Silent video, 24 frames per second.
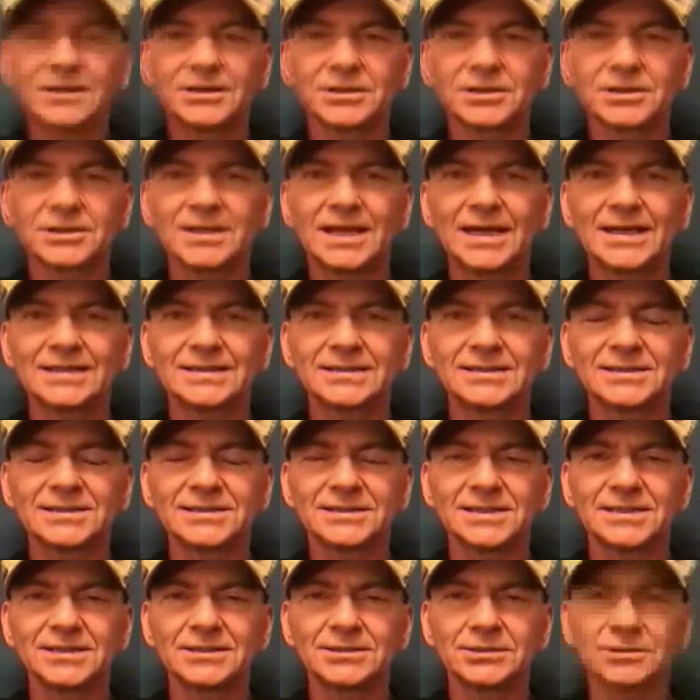Just let it
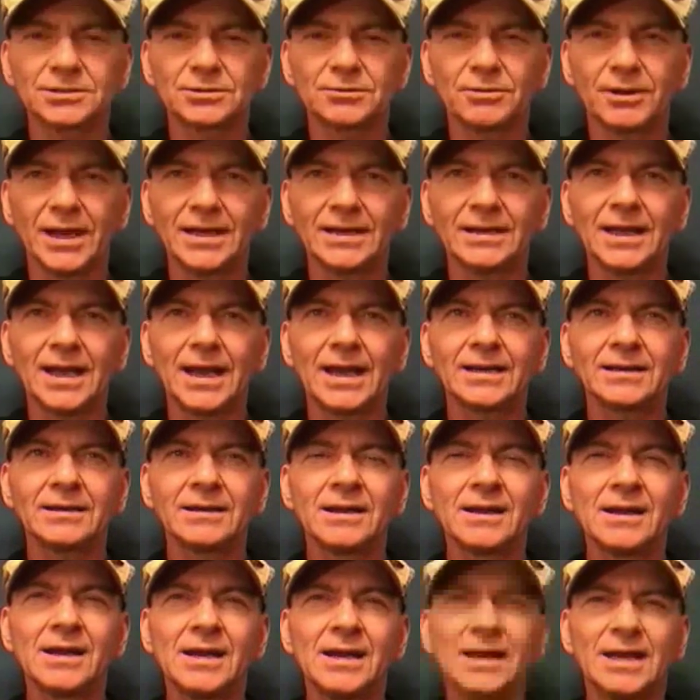disintegrate.
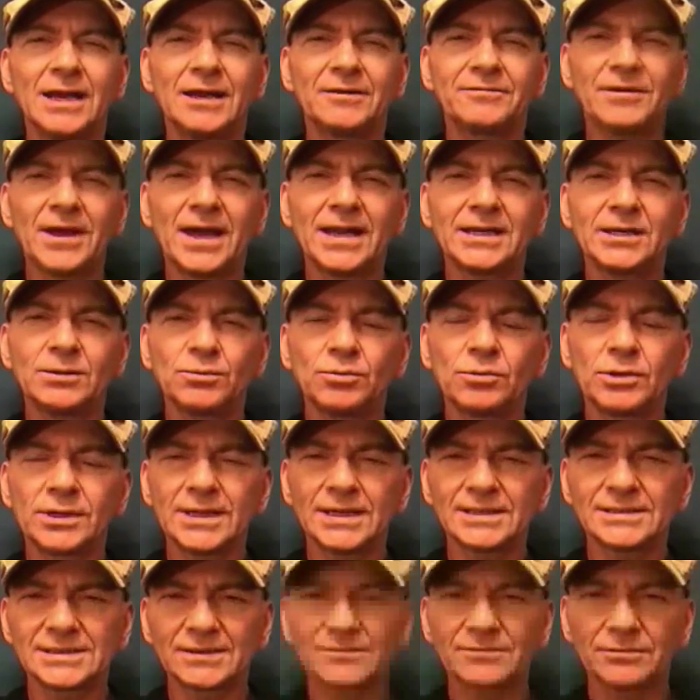And if anyone
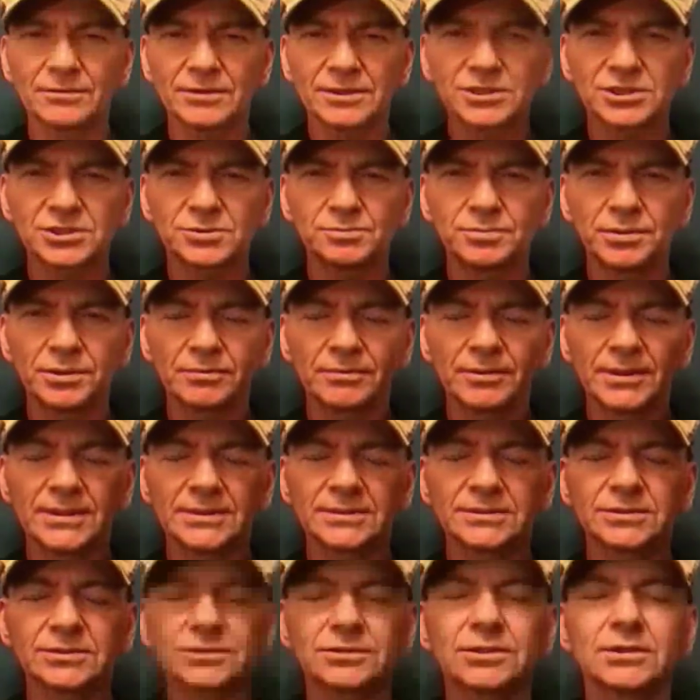has ever
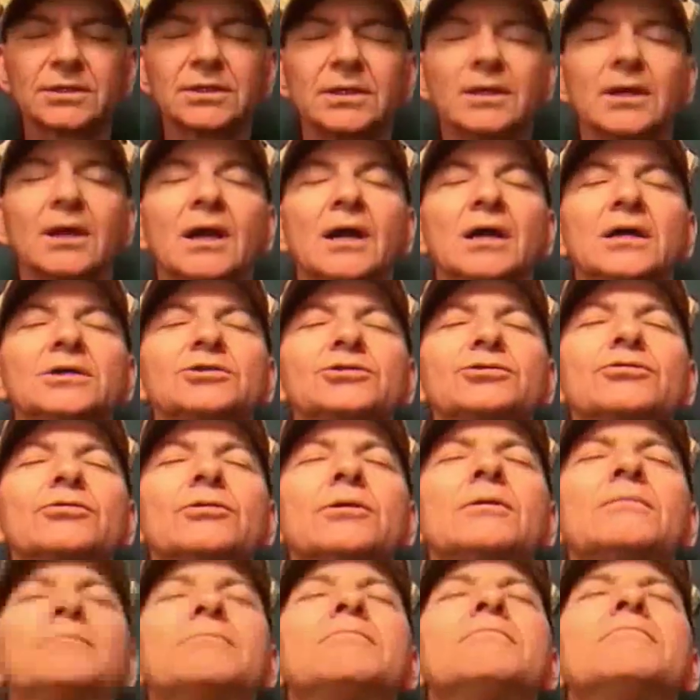experienced the
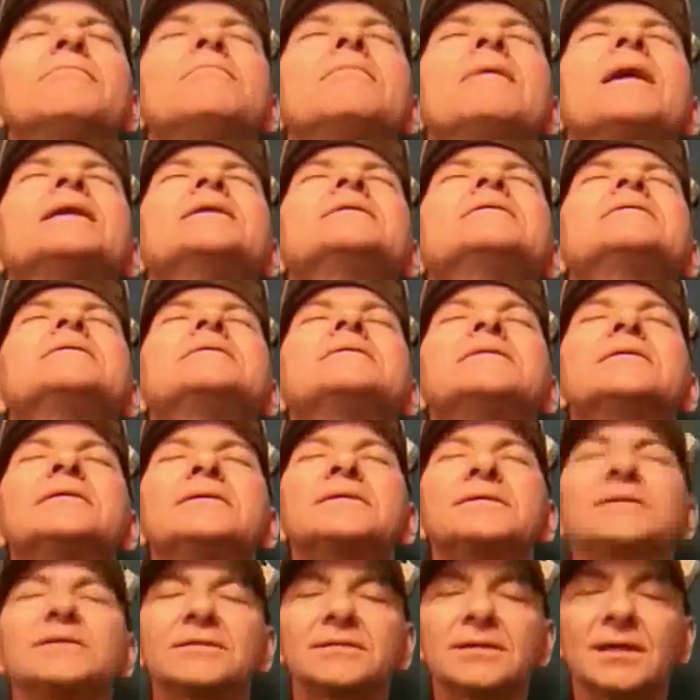
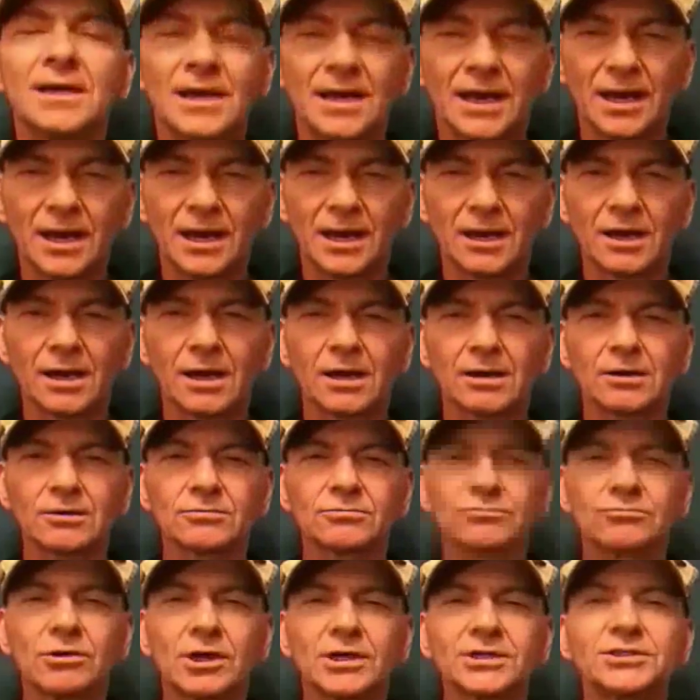tremendous uh,
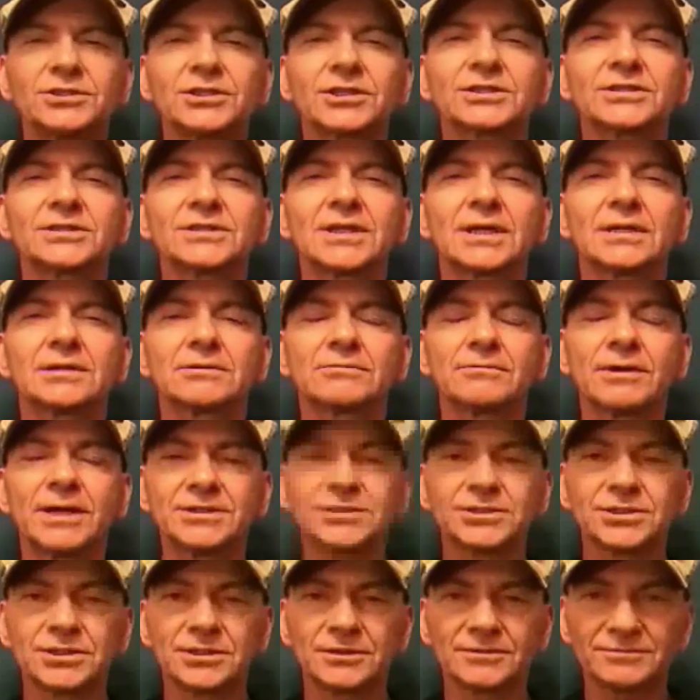rush
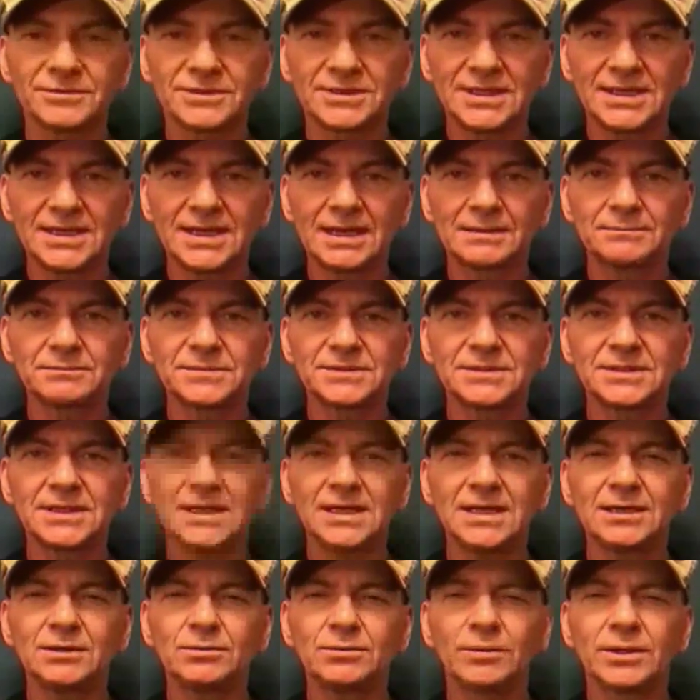acceleration of D M
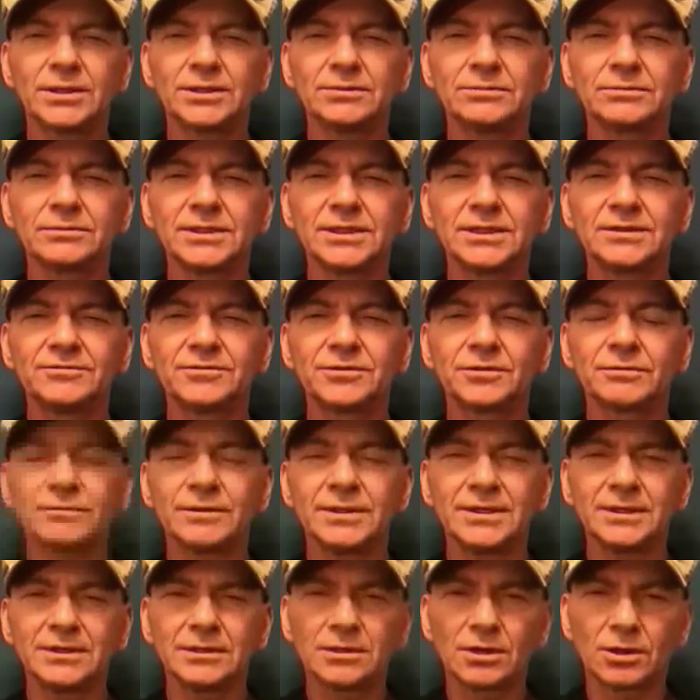T when you leave your
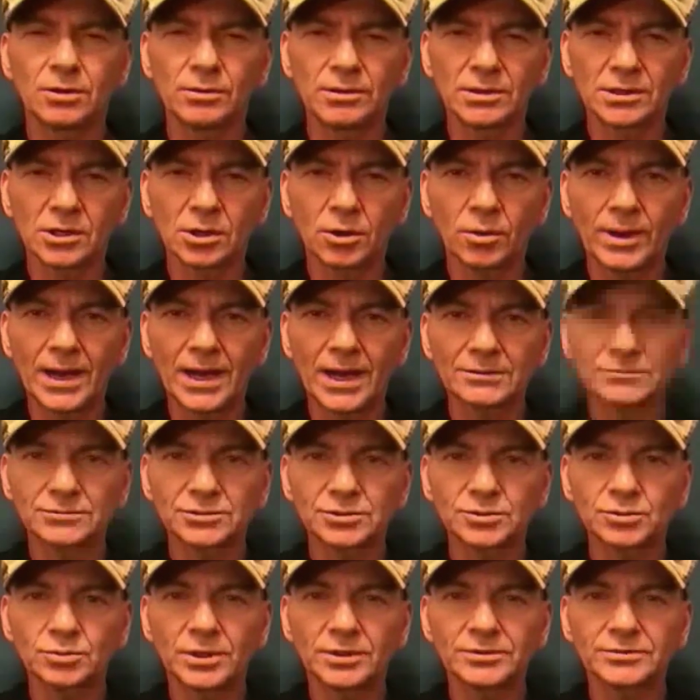ego and go out
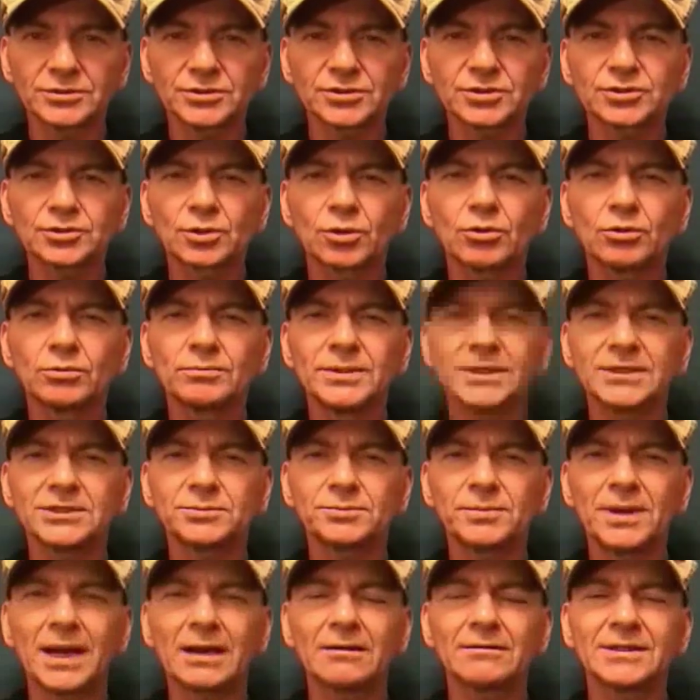to where the soul meets
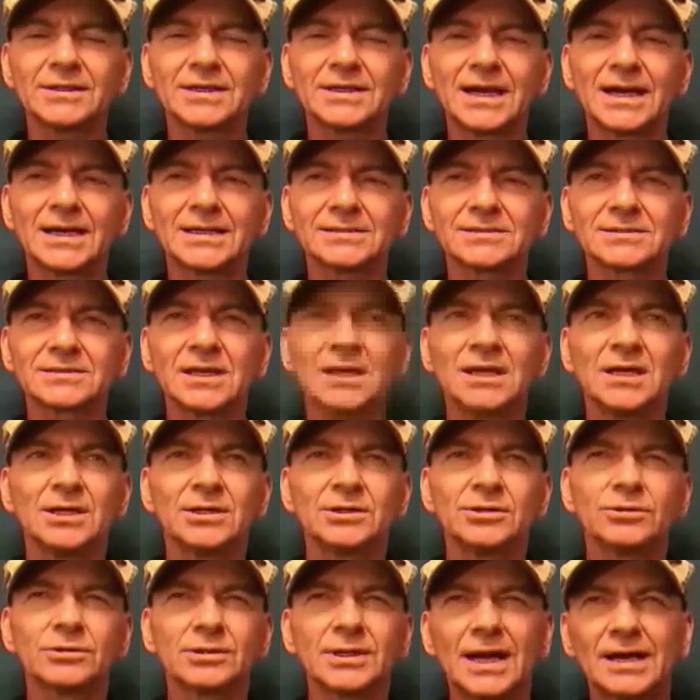paradise,
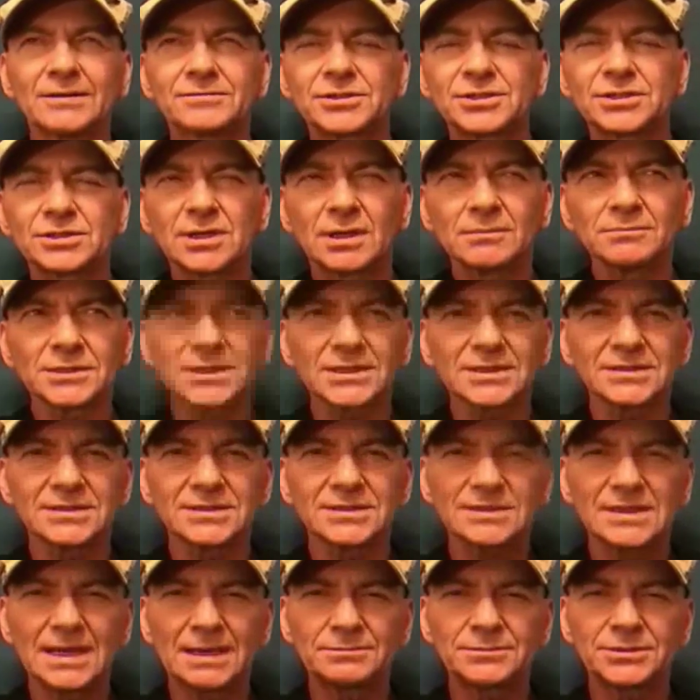you'll have some
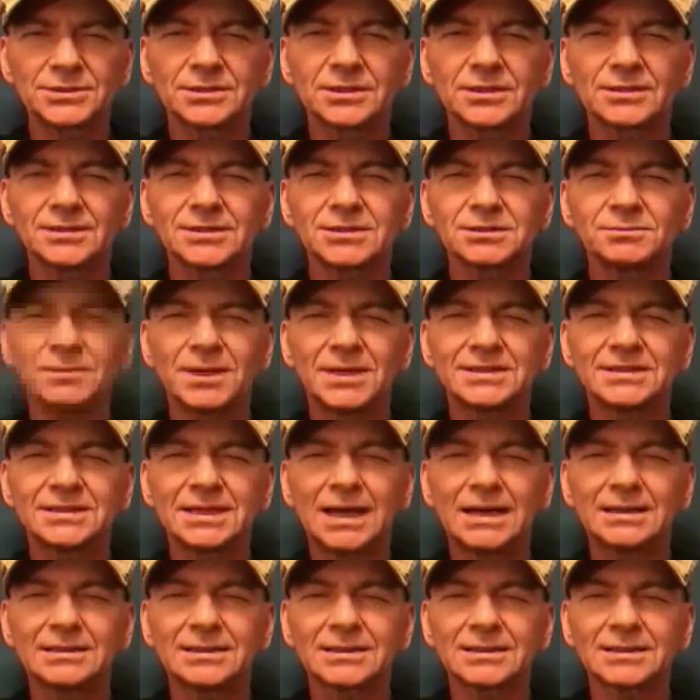conception of this
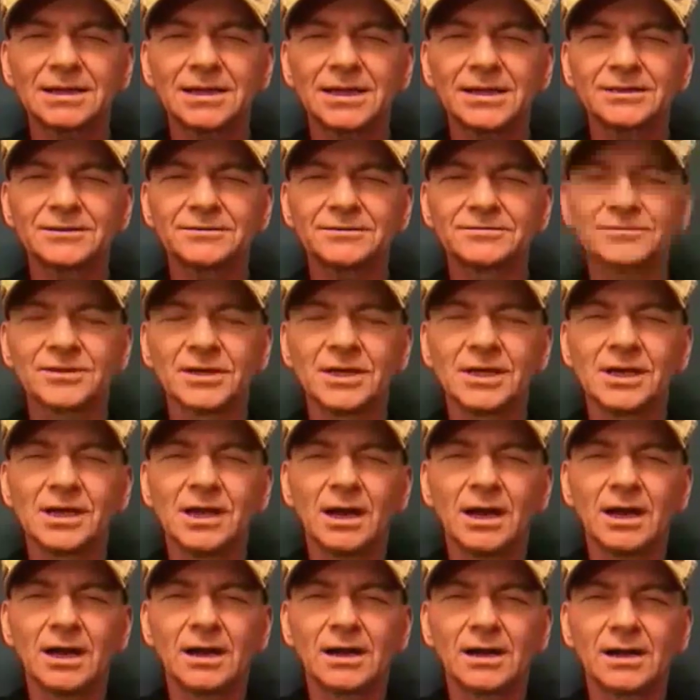mandala kind of
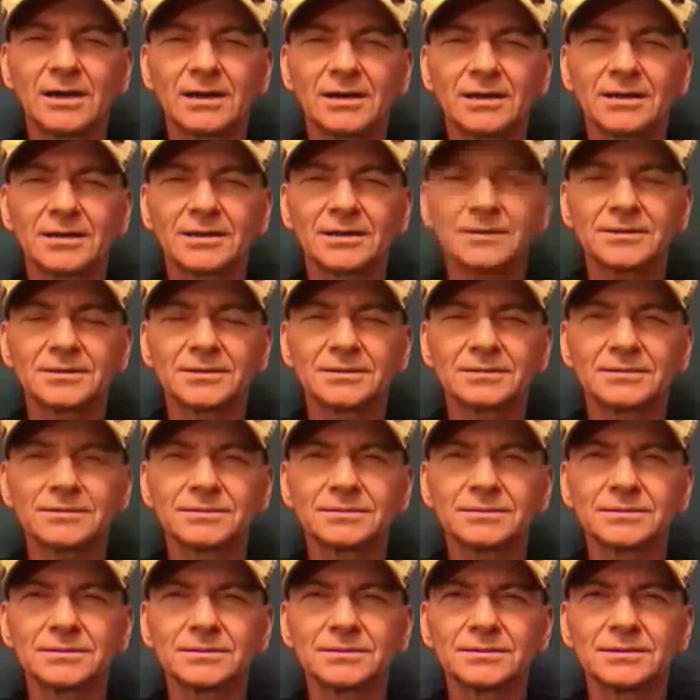uh,
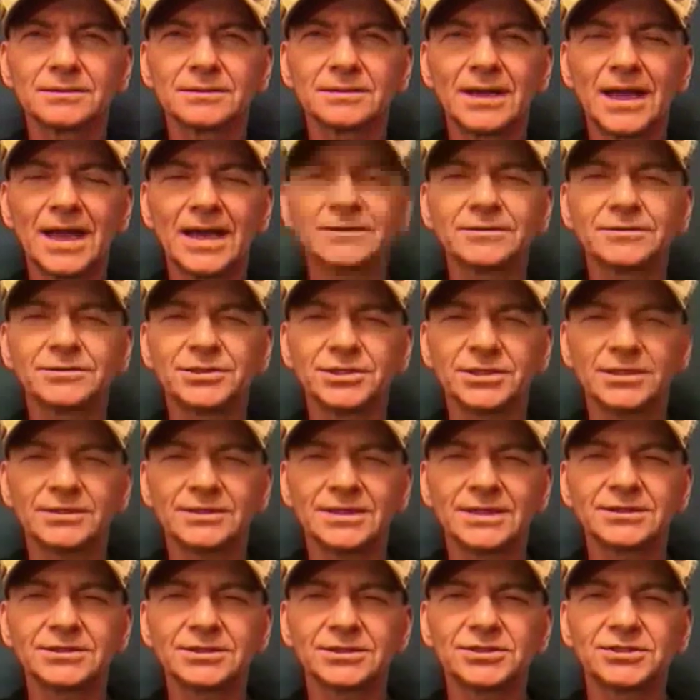energy
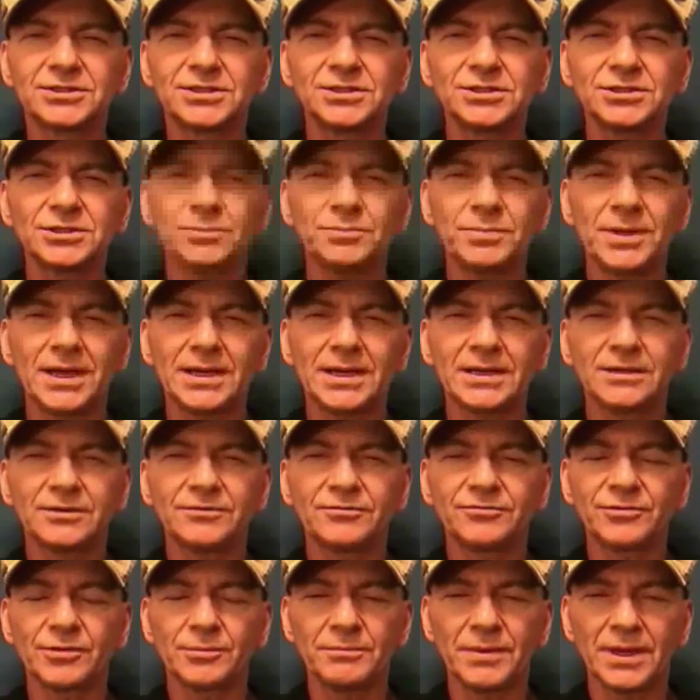that just dissipated
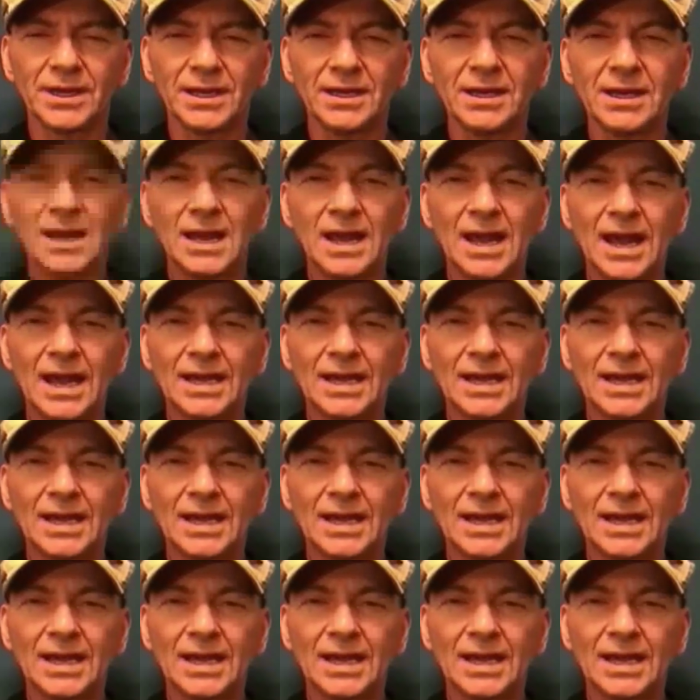from me.